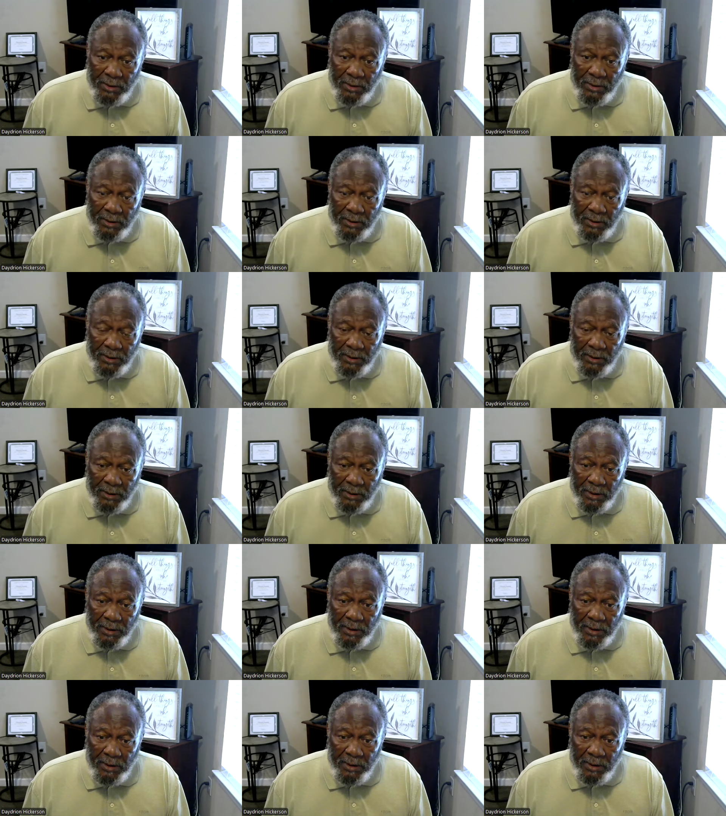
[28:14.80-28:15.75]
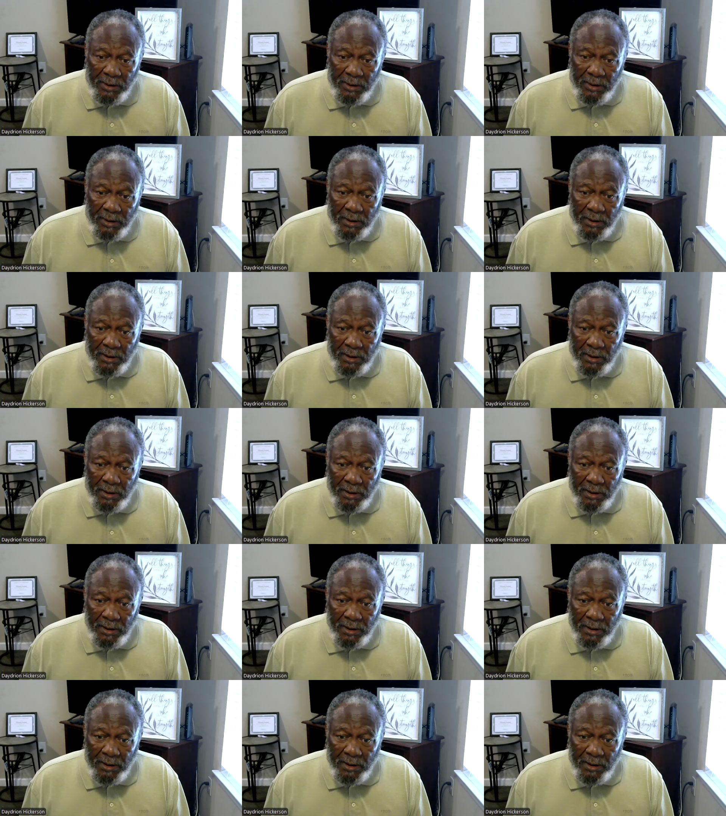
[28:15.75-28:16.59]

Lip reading: [no speech]